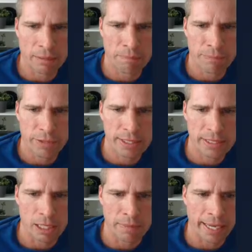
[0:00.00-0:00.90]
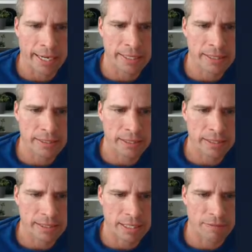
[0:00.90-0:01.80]
can see all my edits, the
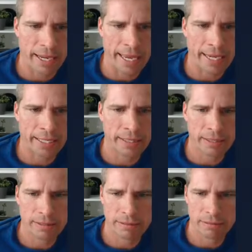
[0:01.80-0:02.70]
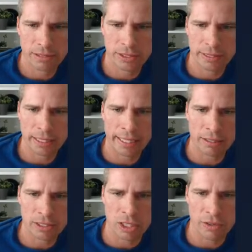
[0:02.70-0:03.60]
stuff I added to it later.
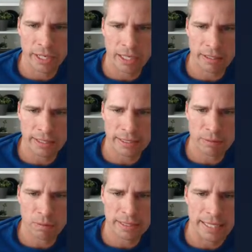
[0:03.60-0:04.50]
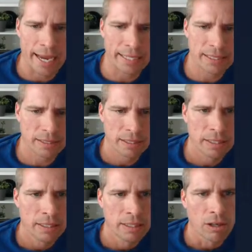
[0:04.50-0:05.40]
It's all there. You can see what was taxed.
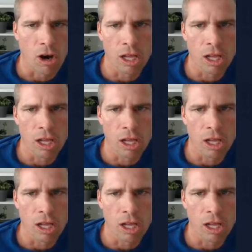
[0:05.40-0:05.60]
All of